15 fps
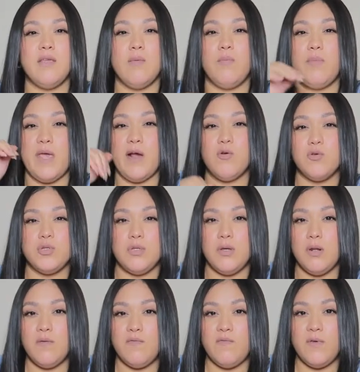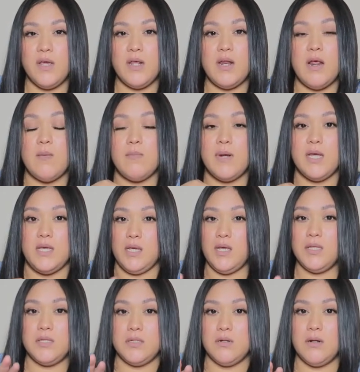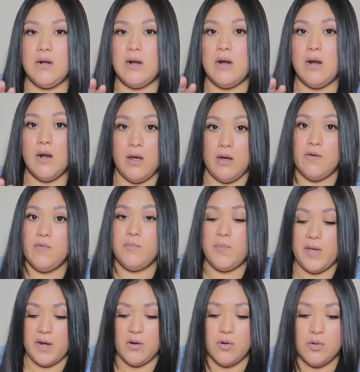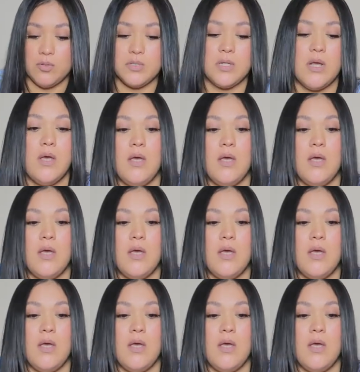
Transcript: the bagels didn't fit, and my kids love bagels.